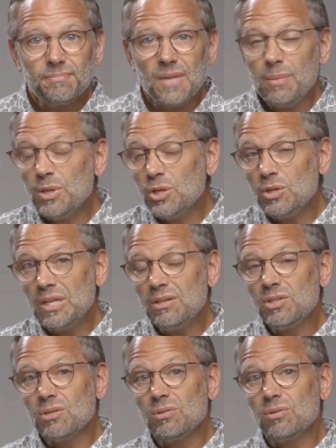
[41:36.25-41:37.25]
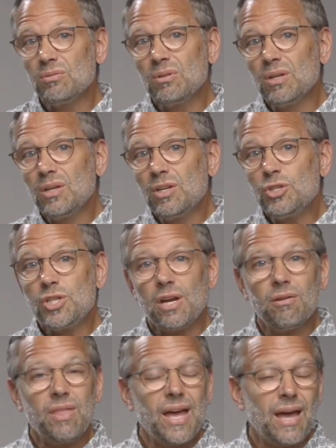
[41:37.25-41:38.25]
Maybe you need to
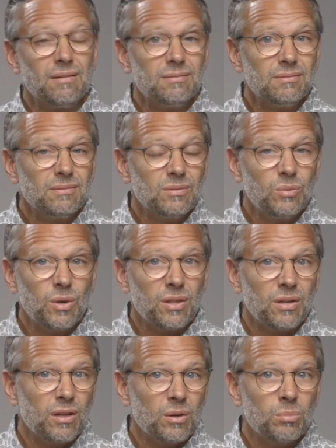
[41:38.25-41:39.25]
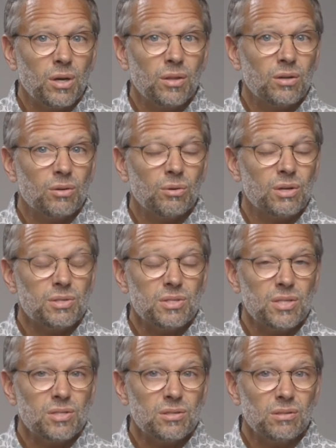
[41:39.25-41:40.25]
share that with another brother or a
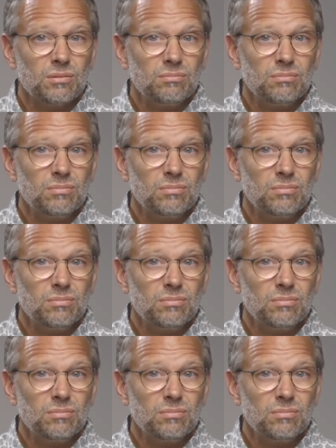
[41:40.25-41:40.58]
sister